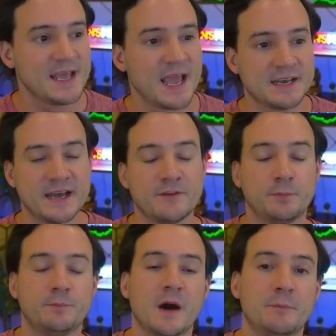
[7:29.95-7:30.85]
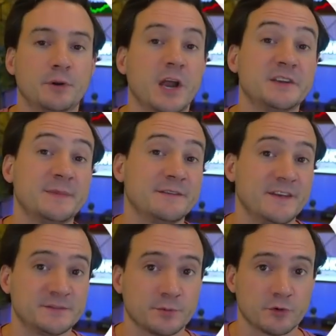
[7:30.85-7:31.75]
And I have a print on demand
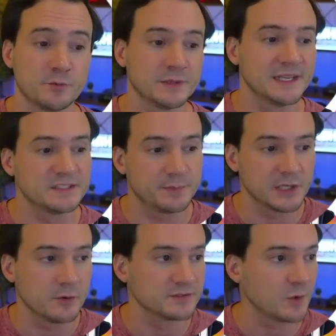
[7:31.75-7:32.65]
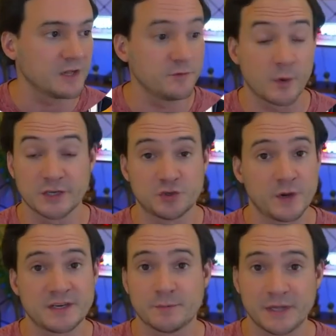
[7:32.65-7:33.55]
Facebook group linked below as well. If you want to
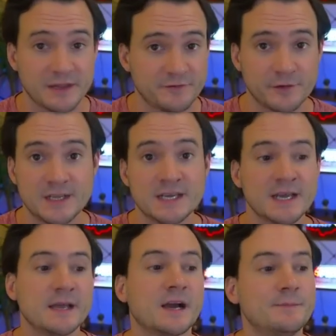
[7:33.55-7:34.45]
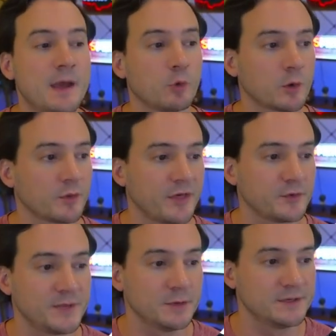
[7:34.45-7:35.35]
join completely free, come network with
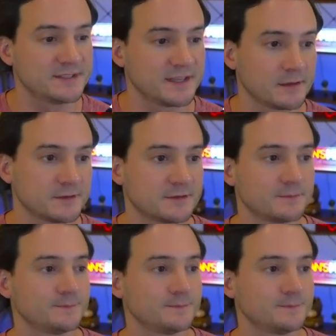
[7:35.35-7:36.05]
other POD sellers.